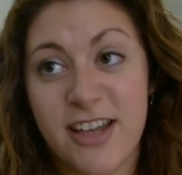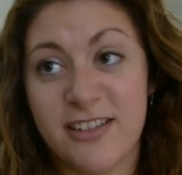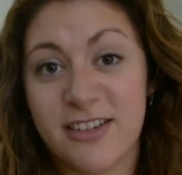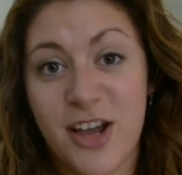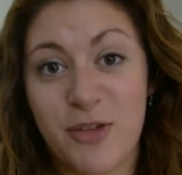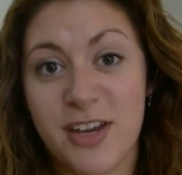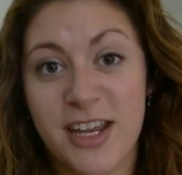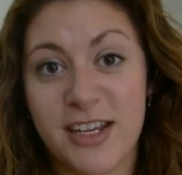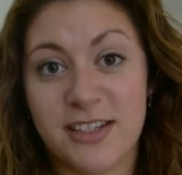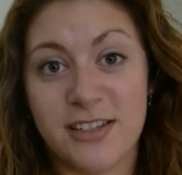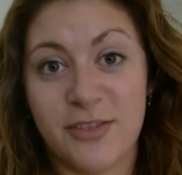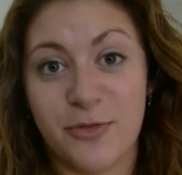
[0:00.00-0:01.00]
and no
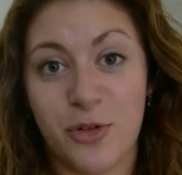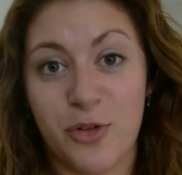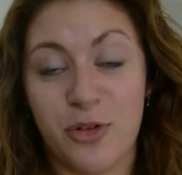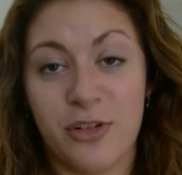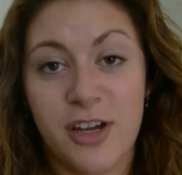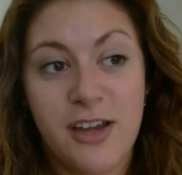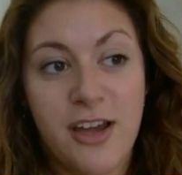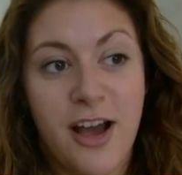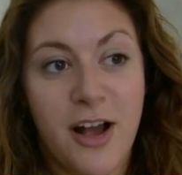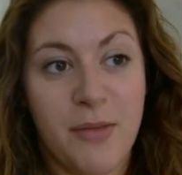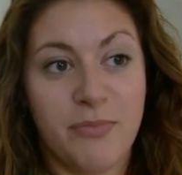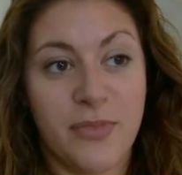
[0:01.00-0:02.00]
need for
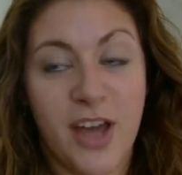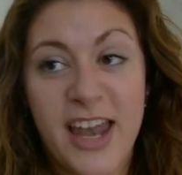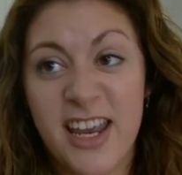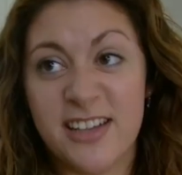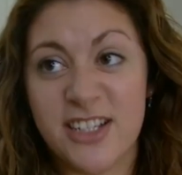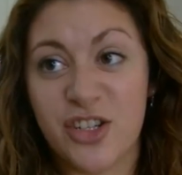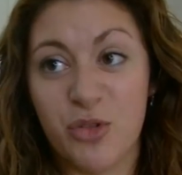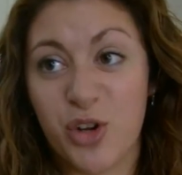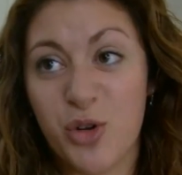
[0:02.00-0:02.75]
um, any additional